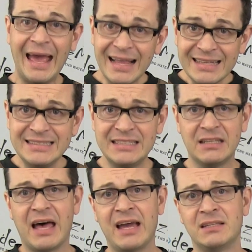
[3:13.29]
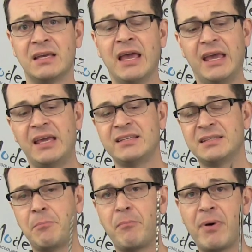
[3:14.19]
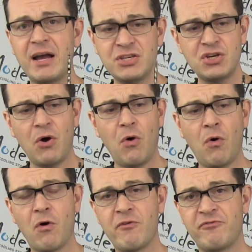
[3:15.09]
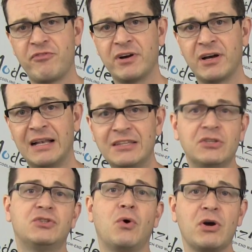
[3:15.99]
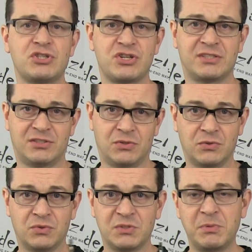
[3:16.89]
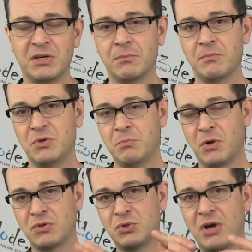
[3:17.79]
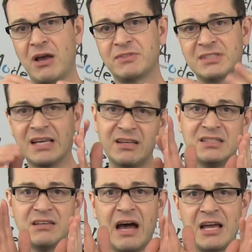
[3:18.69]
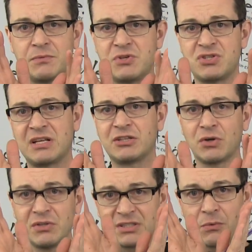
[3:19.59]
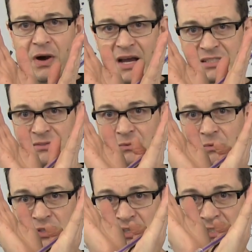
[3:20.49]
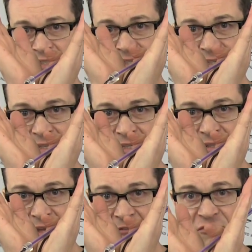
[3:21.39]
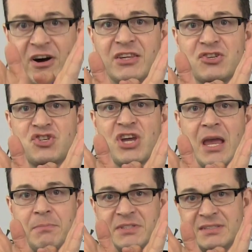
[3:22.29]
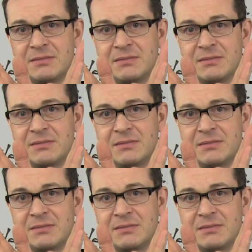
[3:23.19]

LED light is a bunch of little torches, so to speak, because you have this LED light, which is an electronic device, which is like funnel shaped